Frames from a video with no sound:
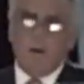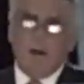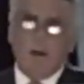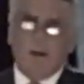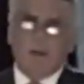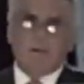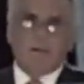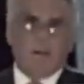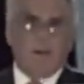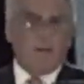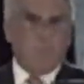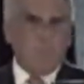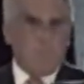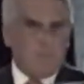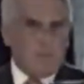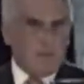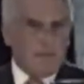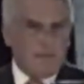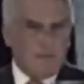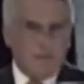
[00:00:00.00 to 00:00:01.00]
are, so
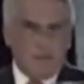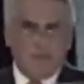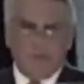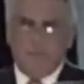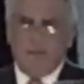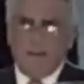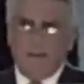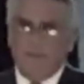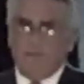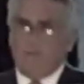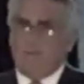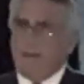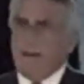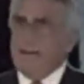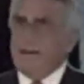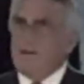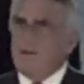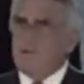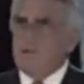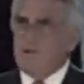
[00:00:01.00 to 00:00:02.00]

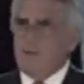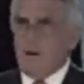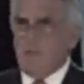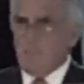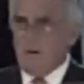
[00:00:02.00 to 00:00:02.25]
thank you so